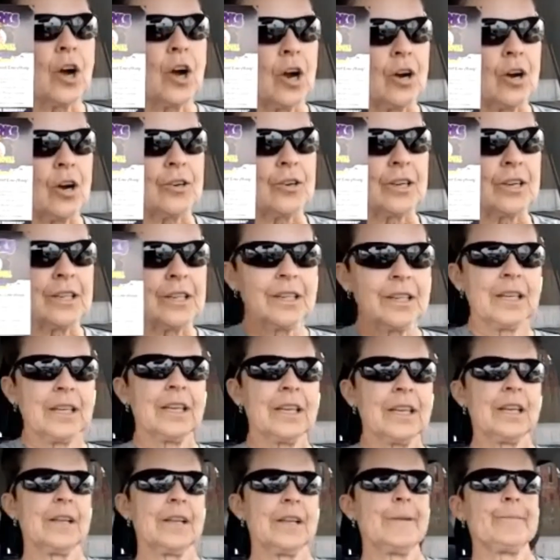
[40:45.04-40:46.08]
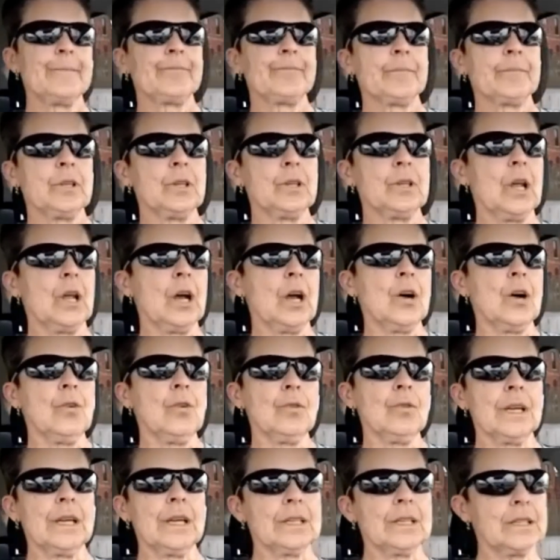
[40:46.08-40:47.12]
card.
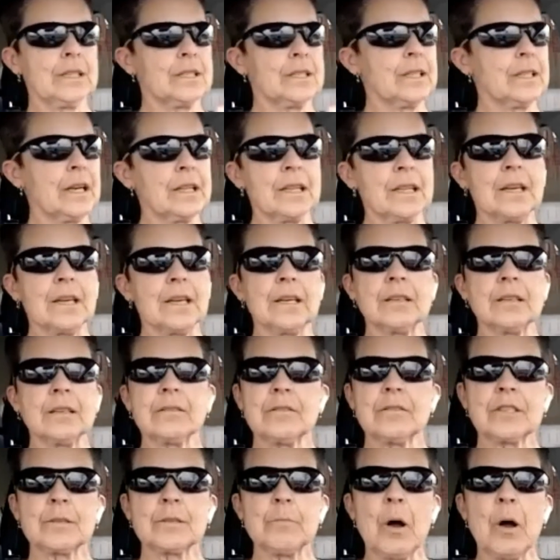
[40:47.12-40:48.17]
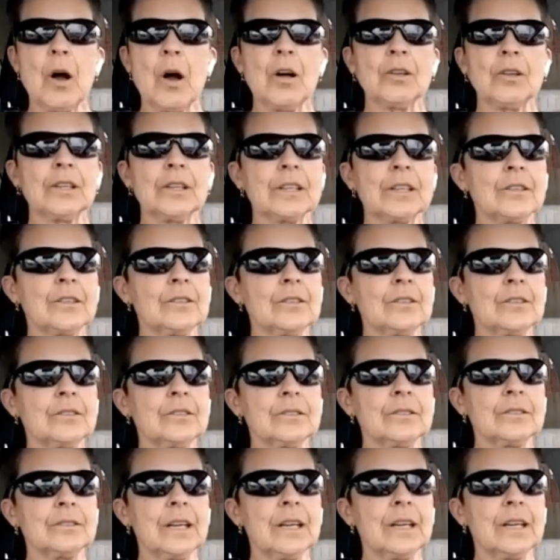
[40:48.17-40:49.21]
Instead of the small
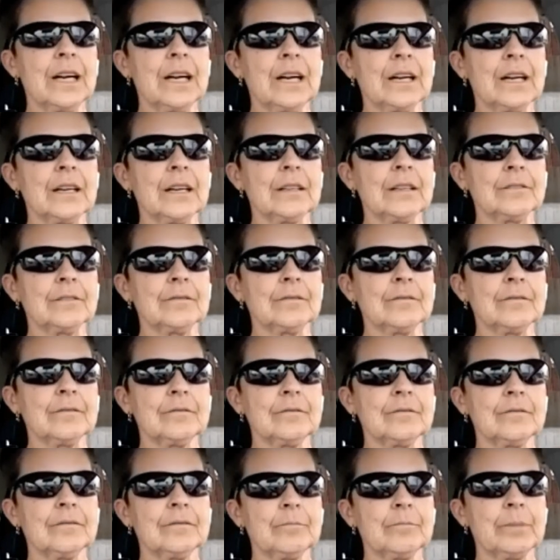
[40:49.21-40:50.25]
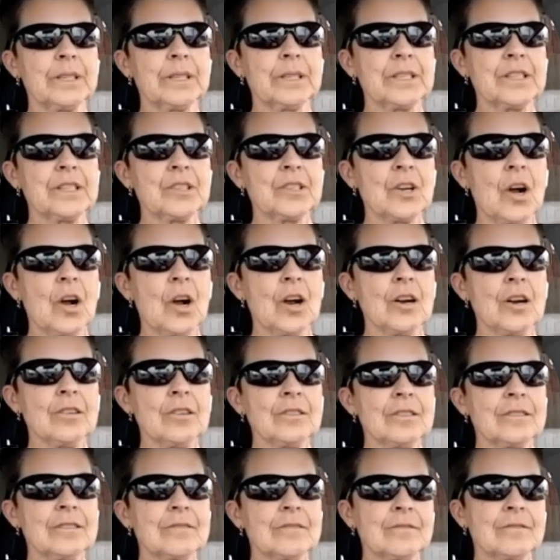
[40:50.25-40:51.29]
little business
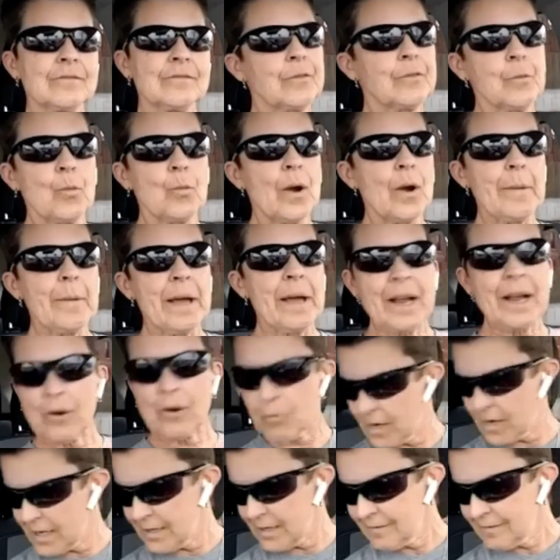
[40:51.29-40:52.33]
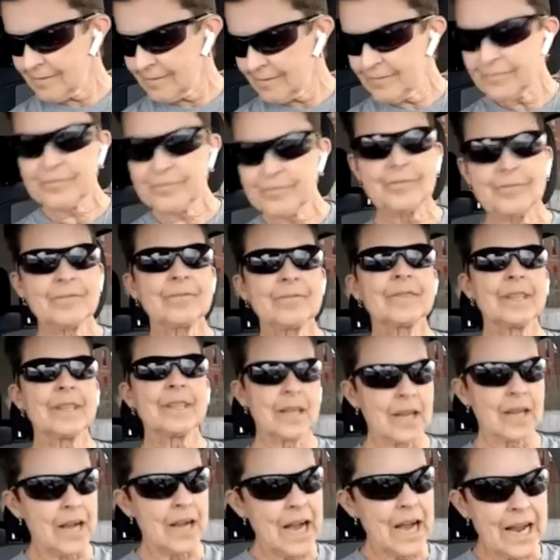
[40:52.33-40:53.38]
cards from way back when,
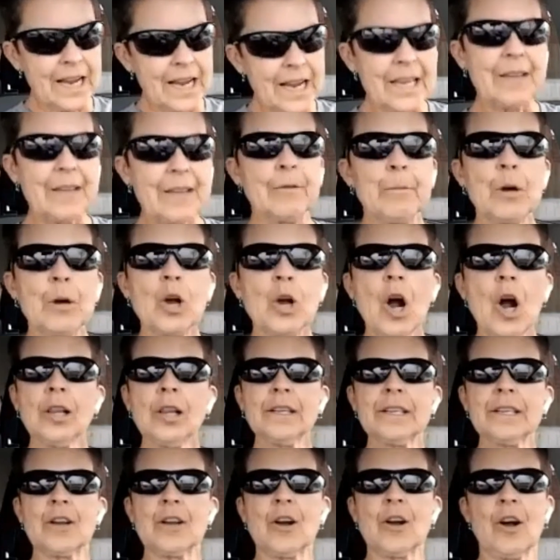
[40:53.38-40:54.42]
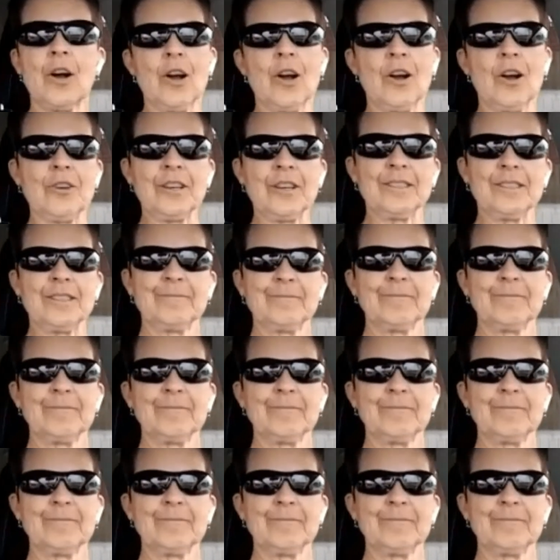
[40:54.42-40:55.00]
I give them a calling card.